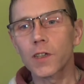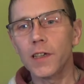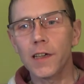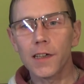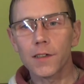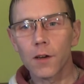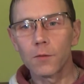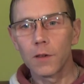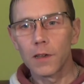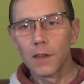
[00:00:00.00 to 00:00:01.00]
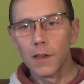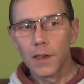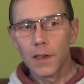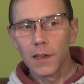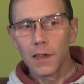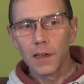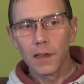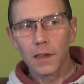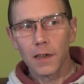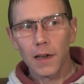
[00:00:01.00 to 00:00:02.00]
years old.
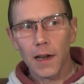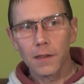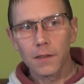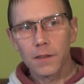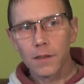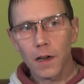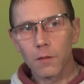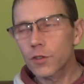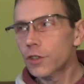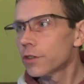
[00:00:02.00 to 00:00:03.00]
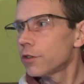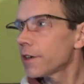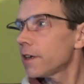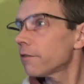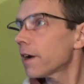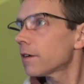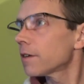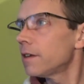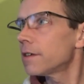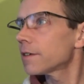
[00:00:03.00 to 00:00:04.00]
And I was just looking around
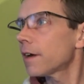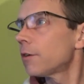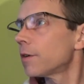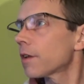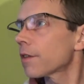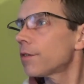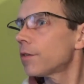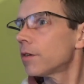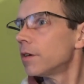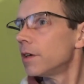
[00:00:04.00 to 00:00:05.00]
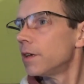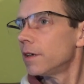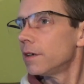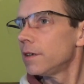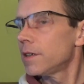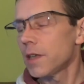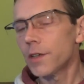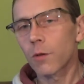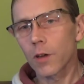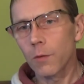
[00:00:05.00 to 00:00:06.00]
in the cell and I thought, is
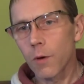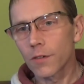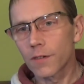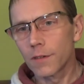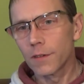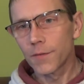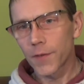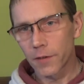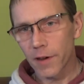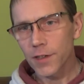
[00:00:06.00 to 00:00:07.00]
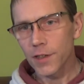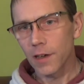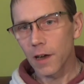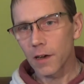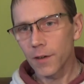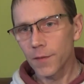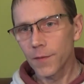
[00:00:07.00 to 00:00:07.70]
this what you want for the rest of your life?